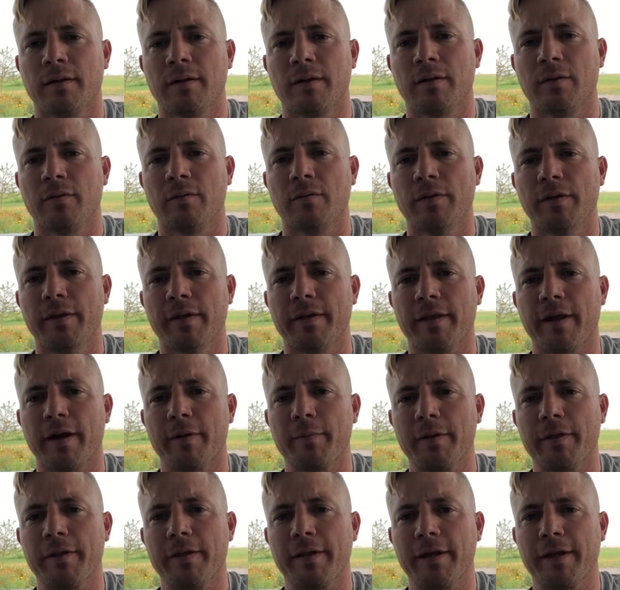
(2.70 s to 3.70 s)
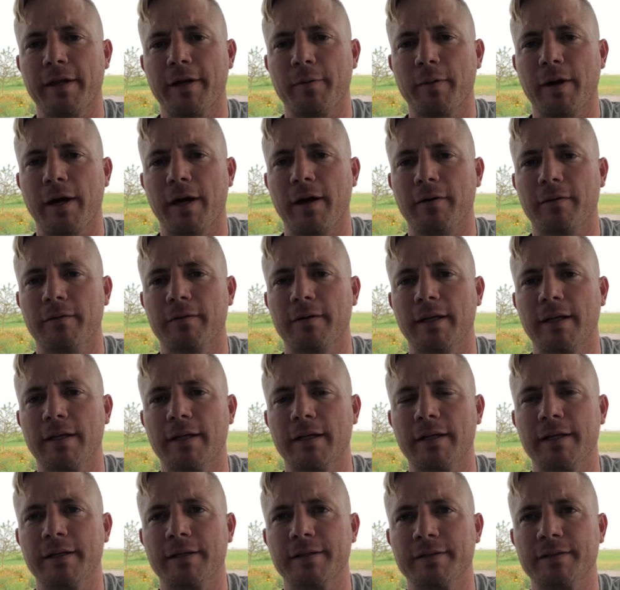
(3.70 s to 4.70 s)
one thing that I've been thinking about
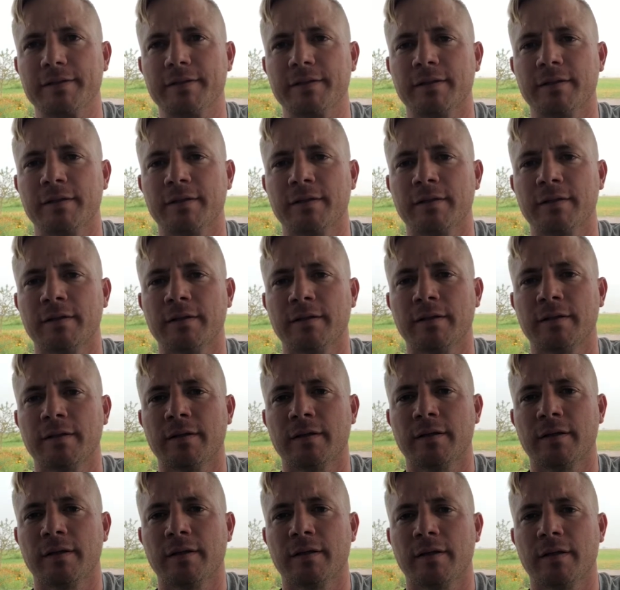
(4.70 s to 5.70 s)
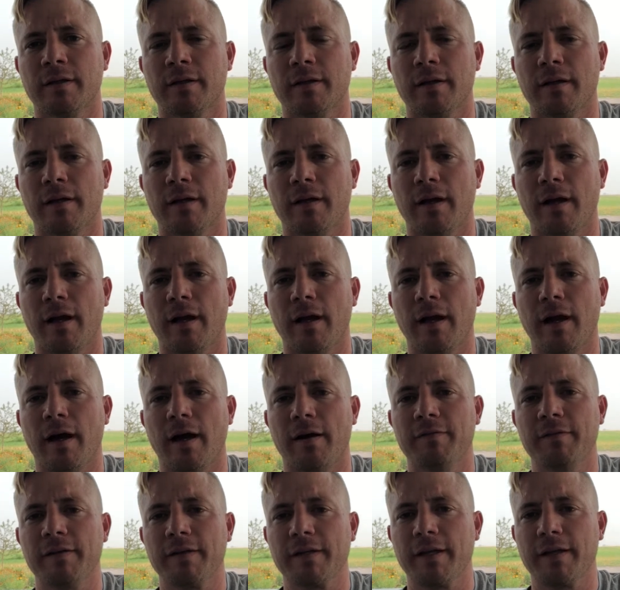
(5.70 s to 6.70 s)
lately is I
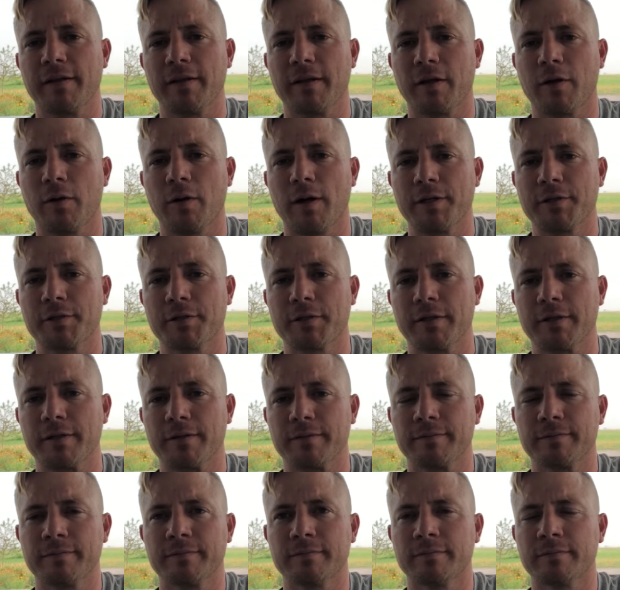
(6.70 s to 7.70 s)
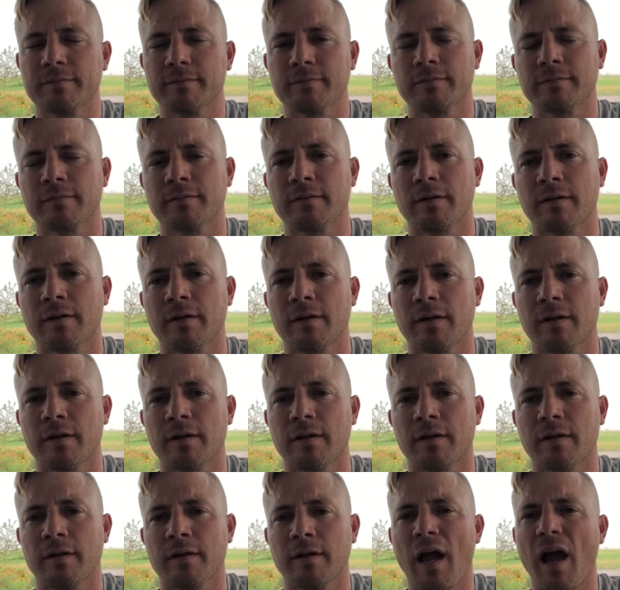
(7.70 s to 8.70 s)
often get the question,
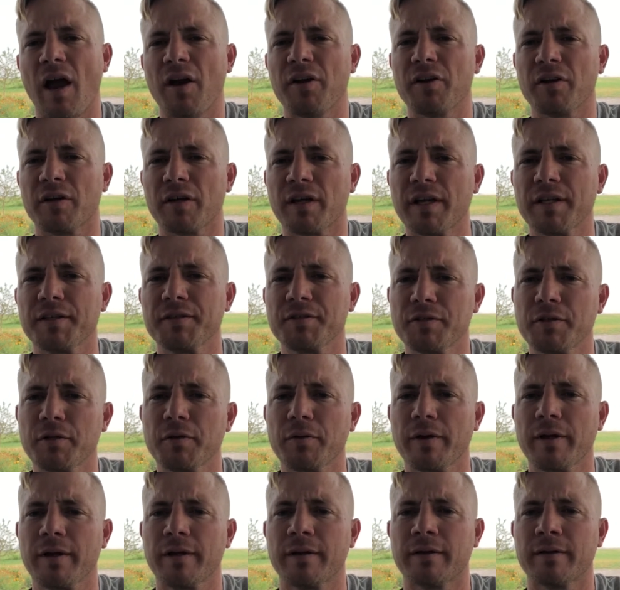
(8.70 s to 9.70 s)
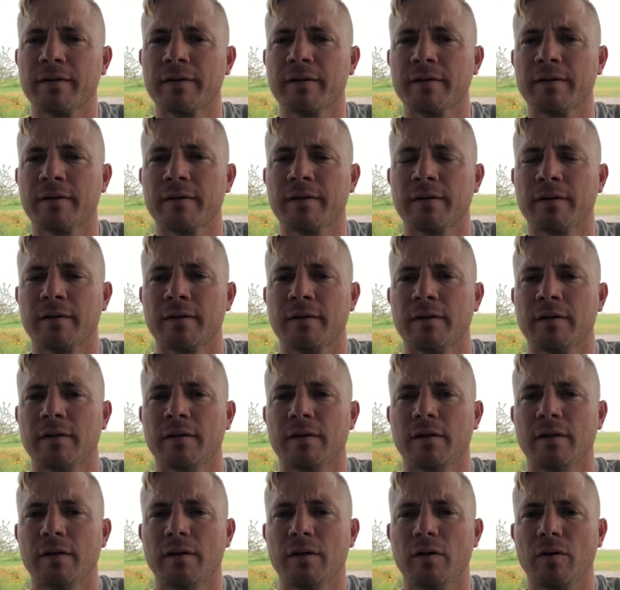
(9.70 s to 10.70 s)
how are your kids doing?
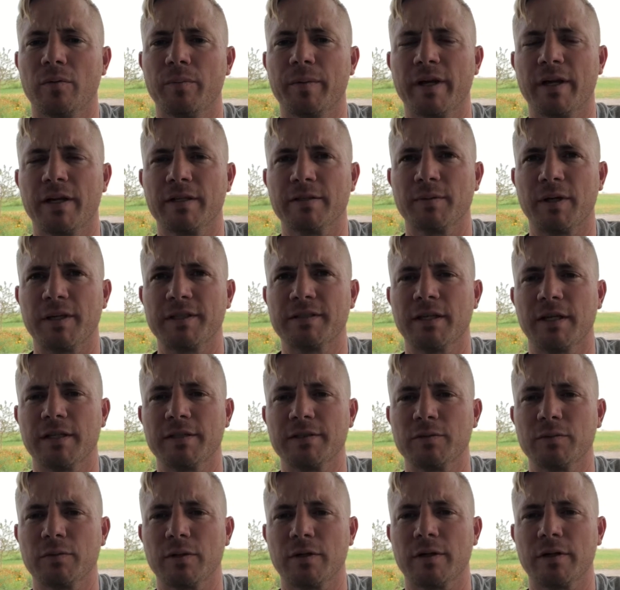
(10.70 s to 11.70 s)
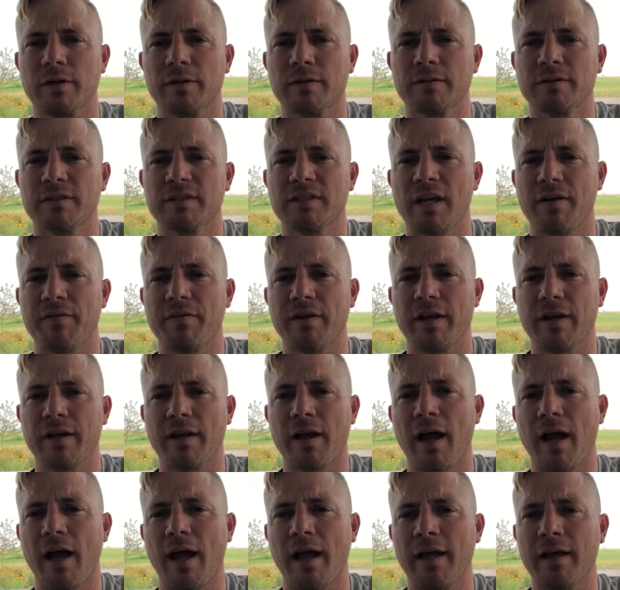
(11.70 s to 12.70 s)
Because my sons were 7 and
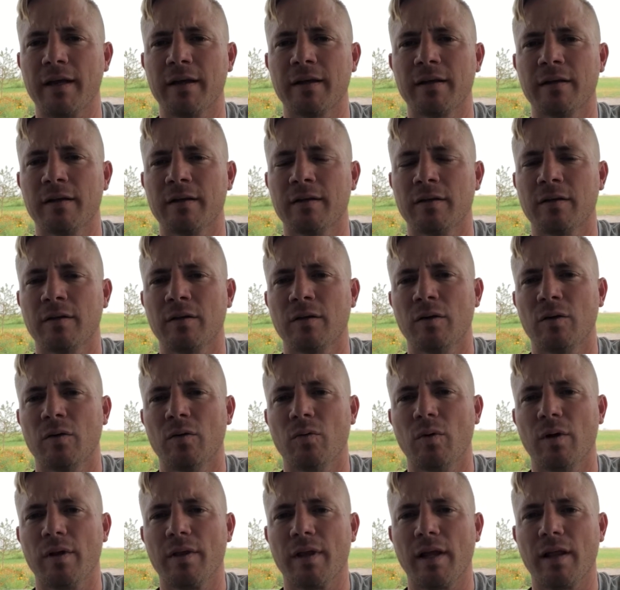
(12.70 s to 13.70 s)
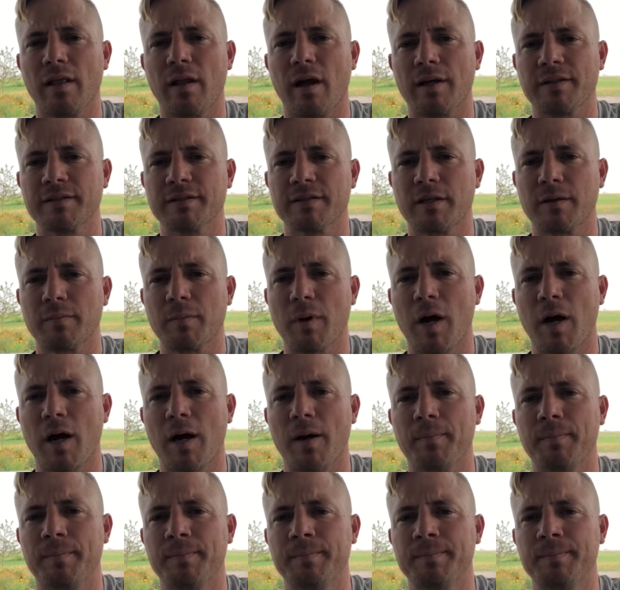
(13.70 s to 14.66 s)
9 when they lost their mom.